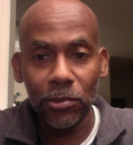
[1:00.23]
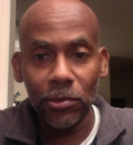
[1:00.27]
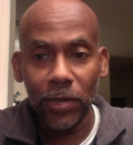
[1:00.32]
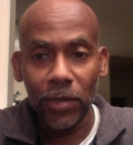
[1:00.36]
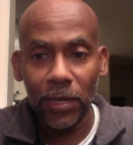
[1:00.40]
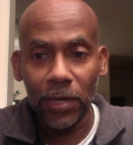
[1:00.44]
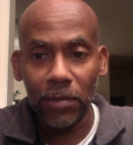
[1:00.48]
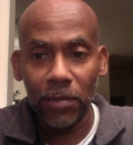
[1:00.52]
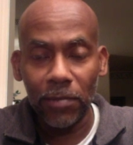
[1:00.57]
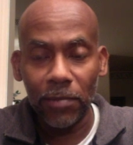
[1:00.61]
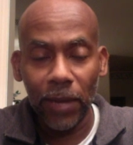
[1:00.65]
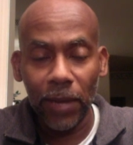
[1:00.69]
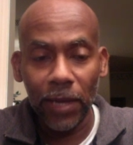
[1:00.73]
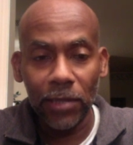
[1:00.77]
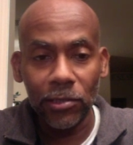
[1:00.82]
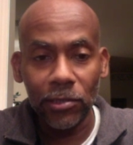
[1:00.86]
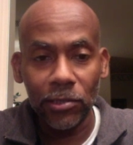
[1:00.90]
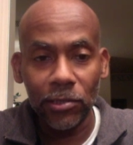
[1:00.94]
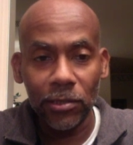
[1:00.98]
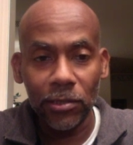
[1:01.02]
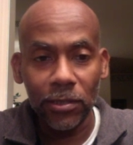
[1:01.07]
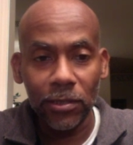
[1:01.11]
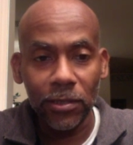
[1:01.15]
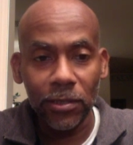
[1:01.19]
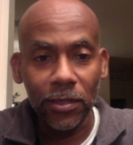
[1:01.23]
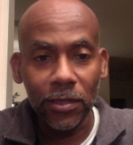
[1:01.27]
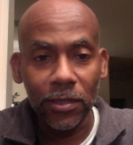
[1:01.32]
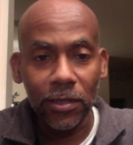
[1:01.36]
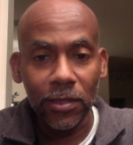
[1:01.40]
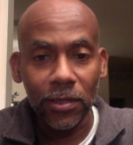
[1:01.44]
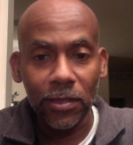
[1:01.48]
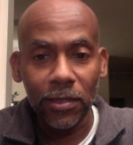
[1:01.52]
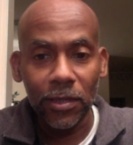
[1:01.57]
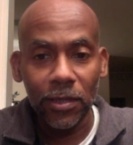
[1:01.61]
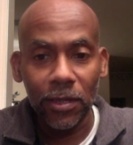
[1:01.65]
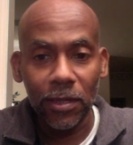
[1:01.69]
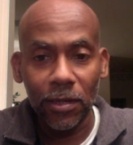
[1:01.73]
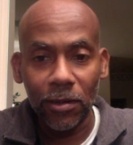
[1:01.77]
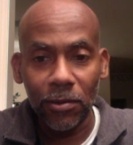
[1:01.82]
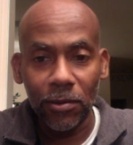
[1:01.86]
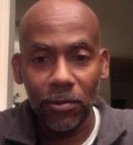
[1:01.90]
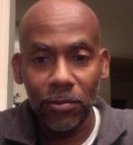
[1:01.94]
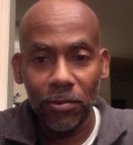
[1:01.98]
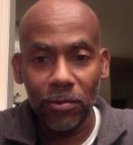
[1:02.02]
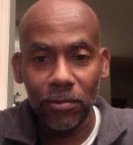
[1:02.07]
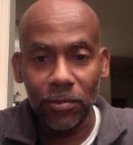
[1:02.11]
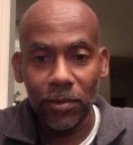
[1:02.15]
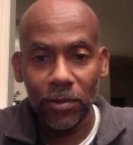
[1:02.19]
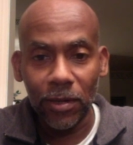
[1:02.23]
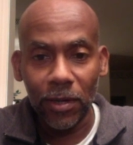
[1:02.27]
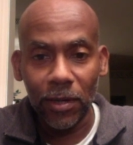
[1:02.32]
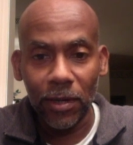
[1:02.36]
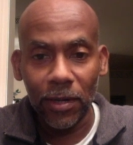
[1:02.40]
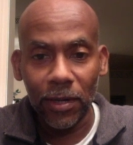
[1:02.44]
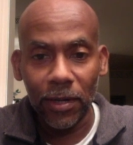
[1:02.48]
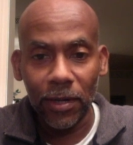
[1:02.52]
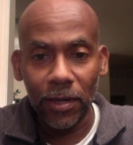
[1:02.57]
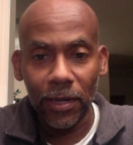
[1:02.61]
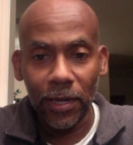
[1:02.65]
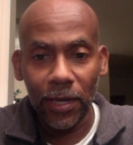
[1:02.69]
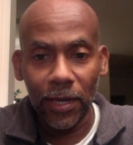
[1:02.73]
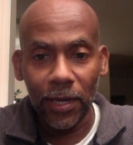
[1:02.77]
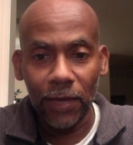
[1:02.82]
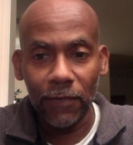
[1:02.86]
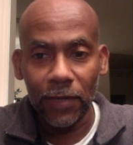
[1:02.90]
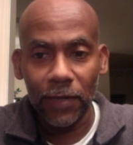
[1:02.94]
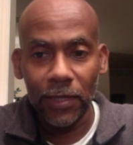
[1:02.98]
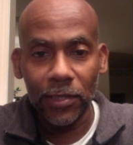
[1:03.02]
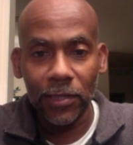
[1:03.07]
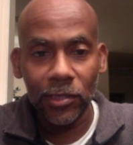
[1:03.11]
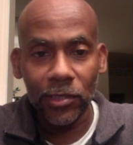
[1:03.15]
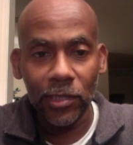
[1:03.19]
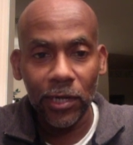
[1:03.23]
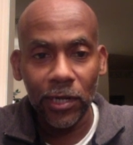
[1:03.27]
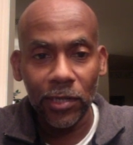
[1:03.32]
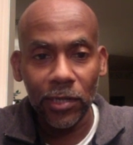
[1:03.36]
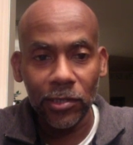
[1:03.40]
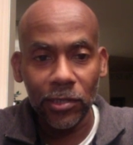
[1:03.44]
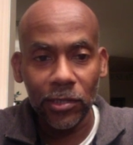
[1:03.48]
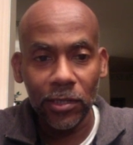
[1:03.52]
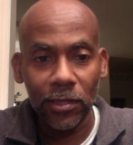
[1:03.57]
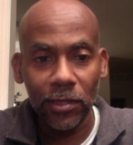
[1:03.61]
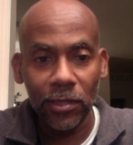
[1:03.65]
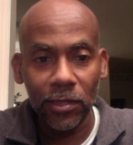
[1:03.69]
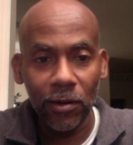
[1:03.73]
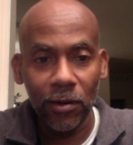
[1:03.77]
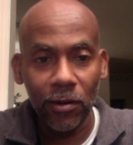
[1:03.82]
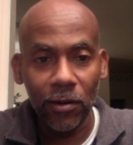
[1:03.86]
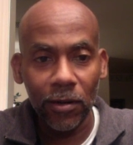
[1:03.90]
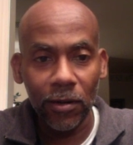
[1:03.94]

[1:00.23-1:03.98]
any major, heavy discussion,